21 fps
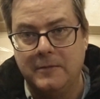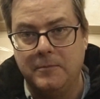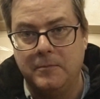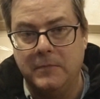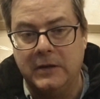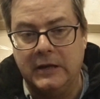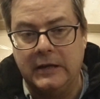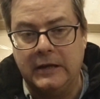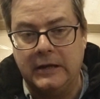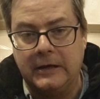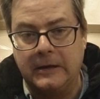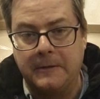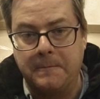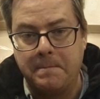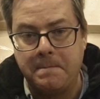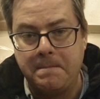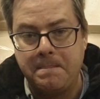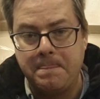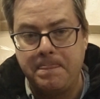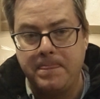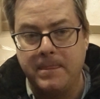meaning
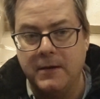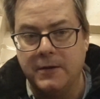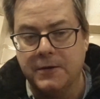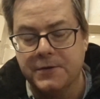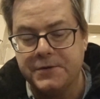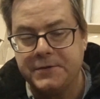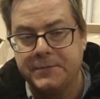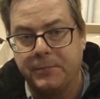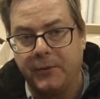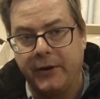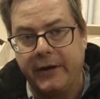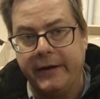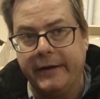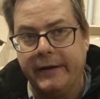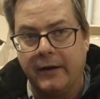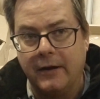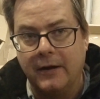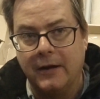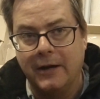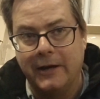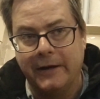you spray
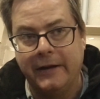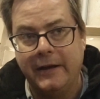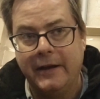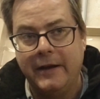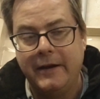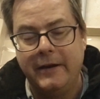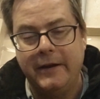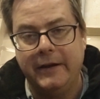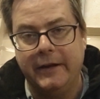it on,